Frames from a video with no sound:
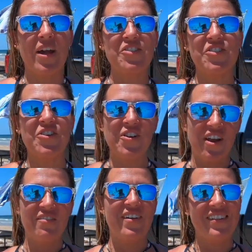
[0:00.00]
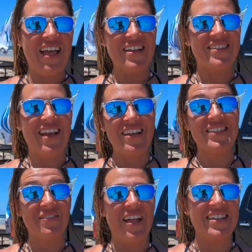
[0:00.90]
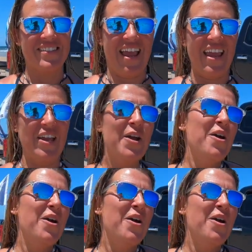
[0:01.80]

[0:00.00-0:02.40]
registered as of last night,